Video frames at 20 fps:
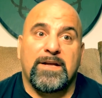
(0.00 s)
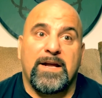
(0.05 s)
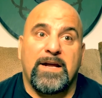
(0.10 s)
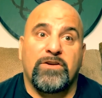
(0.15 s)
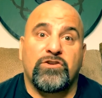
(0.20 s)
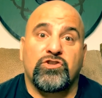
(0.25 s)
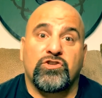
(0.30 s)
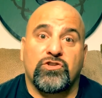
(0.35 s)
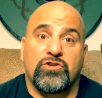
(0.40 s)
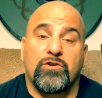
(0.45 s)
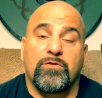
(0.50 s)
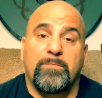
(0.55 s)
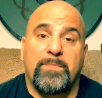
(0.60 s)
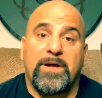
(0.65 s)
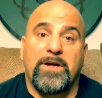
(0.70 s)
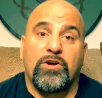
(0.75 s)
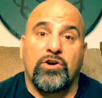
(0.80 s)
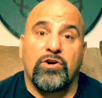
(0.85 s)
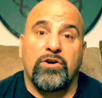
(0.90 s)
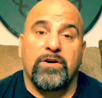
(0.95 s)
it should be
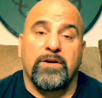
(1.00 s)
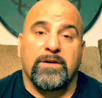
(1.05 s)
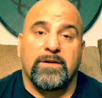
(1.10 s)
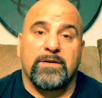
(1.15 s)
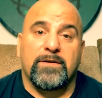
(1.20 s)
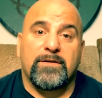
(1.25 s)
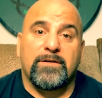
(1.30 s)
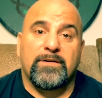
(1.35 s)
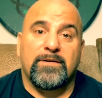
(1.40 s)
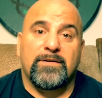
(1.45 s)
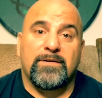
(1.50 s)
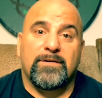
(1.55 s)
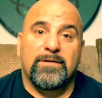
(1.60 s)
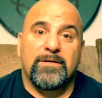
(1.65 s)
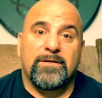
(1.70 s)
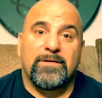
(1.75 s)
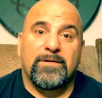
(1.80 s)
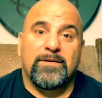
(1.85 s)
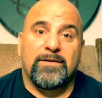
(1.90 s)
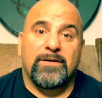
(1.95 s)
good.
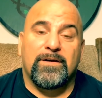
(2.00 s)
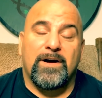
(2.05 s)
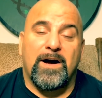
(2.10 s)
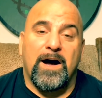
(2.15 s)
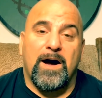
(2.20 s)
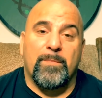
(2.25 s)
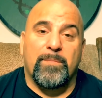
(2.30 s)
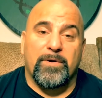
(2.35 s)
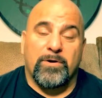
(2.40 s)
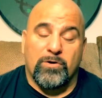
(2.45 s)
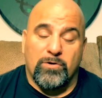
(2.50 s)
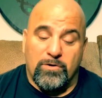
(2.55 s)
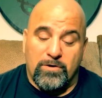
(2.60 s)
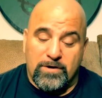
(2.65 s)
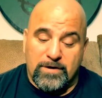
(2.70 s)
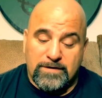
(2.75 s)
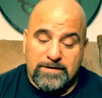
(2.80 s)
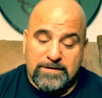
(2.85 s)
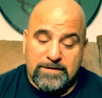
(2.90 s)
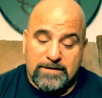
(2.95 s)

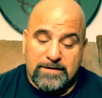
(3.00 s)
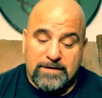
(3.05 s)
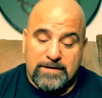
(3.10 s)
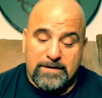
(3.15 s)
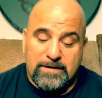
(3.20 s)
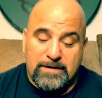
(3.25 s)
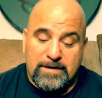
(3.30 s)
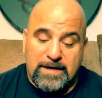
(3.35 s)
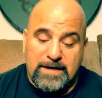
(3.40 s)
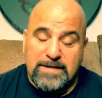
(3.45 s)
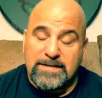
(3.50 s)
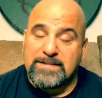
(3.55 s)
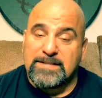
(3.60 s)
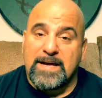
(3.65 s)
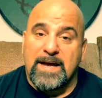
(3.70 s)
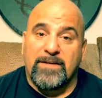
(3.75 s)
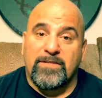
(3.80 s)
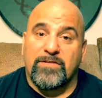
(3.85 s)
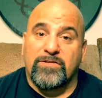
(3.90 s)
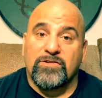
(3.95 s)
Because he's
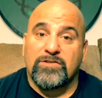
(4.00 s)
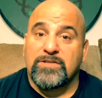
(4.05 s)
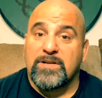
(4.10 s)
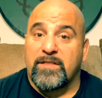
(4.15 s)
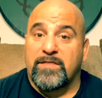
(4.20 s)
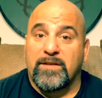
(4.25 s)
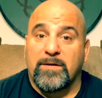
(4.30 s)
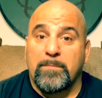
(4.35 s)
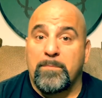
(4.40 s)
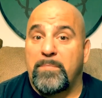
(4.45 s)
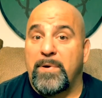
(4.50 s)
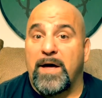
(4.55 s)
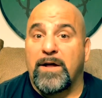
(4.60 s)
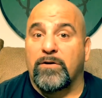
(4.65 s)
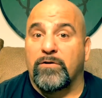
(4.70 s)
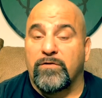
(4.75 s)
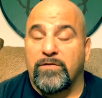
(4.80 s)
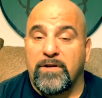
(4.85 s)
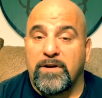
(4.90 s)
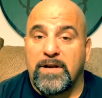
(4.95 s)
saying that there's nothing
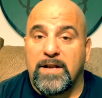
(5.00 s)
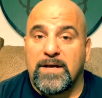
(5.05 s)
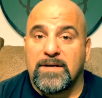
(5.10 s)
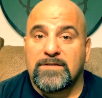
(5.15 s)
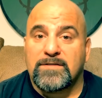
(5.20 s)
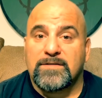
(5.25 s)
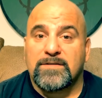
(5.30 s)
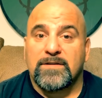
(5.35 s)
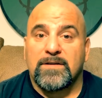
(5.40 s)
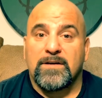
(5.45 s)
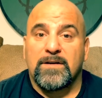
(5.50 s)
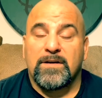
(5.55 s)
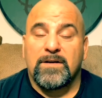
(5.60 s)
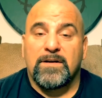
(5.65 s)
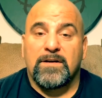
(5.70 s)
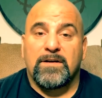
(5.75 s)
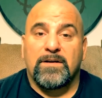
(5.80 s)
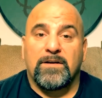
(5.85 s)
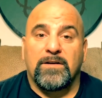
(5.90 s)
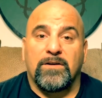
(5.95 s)
better than this.
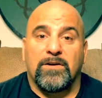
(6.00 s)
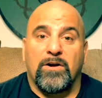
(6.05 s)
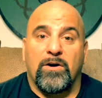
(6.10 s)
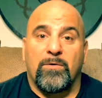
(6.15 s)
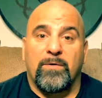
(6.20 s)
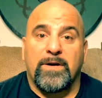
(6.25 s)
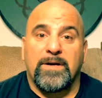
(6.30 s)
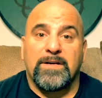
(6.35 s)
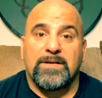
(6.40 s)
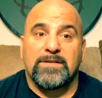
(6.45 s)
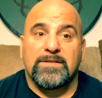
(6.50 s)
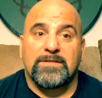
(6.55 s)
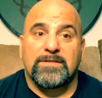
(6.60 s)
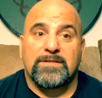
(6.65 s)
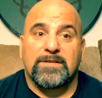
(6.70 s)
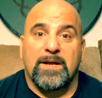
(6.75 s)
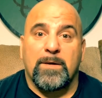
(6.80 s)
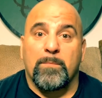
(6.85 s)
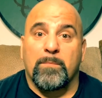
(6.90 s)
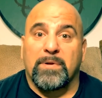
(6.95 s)
He is
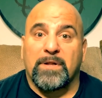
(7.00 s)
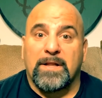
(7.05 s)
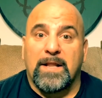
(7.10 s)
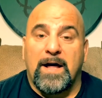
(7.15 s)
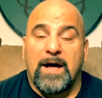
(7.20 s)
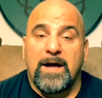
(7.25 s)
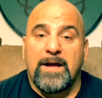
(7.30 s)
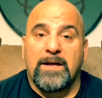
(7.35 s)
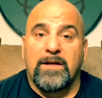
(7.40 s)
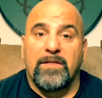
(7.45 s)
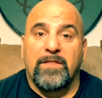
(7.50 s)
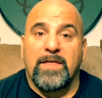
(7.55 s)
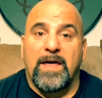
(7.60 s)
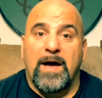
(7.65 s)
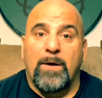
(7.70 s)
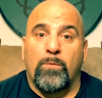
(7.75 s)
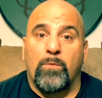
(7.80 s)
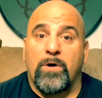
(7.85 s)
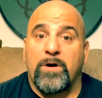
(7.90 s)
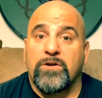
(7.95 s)
implying
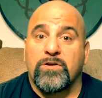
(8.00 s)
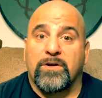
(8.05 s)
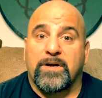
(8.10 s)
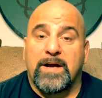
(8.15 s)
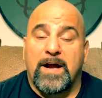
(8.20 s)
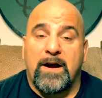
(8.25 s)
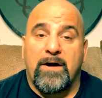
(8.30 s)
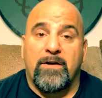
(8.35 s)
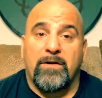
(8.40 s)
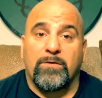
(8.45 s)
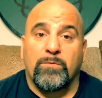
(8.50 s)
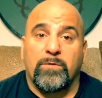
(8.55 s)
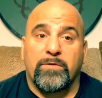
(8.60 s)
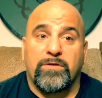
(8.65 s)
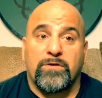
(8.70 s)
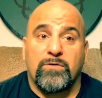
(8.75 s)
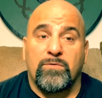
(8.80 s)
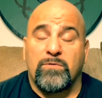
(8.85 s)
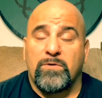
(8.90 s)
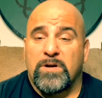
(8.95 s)
that what you're carrying with
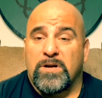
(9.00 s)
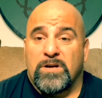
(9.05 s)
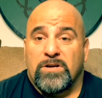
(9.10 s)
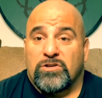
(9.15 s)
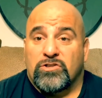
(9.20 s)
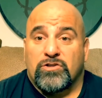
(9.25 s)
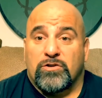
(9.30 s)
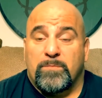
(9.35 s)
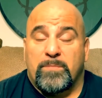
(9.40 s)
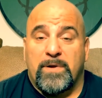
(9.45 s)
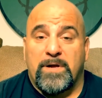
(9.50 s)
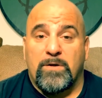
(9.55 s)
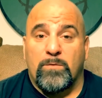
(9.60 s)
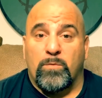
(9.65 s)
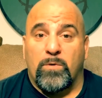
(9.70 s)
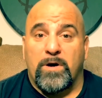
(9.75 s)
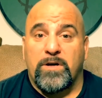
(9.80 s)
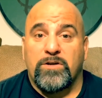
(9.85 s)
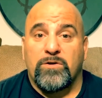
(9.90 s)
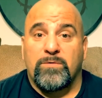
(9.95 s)
you should be
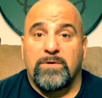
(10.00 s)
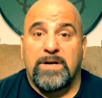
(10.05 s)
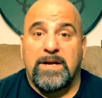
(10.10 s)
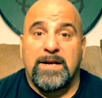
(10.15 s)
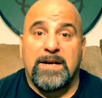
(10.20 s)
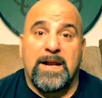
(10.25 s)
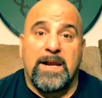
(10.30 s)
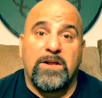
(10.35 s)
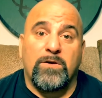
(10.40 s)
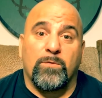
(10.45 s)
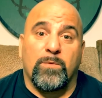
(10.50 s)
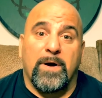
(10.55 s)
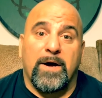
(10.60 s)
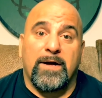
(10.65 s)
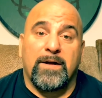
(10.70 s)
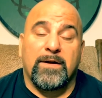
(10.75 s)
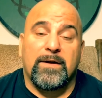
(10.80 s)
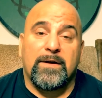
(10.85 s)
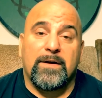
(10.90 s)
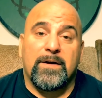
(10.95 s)
what you need
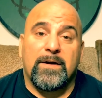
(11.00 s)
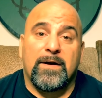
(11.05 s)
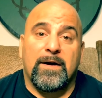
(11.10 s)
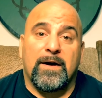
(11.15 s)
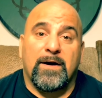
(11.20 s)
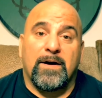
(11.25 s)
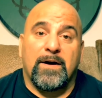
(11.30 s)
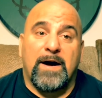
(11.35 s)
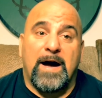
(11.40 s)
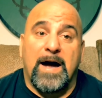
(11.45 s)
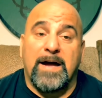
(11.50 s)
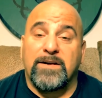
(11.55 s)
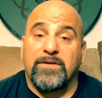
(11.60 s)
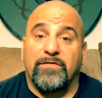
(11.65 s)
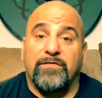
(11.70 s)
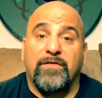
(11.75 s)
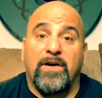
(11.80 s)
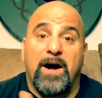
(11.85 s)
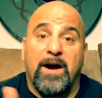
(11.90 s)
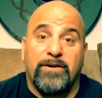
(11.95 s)
anyway. I
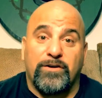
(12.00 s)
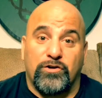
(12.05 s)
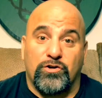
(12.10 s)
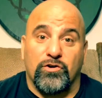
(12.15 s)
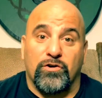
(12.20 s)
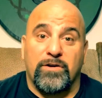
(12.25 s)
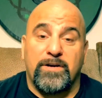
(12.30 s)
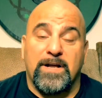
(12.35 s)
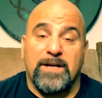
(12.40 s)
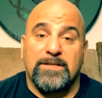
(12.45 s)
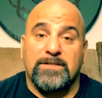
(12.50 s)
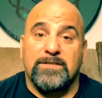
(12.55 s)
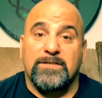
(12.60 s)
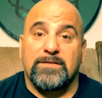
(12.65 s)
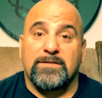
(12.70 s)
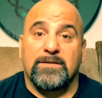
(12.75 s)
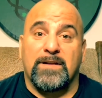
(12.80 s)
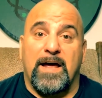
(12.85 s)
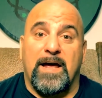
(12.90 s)
define good as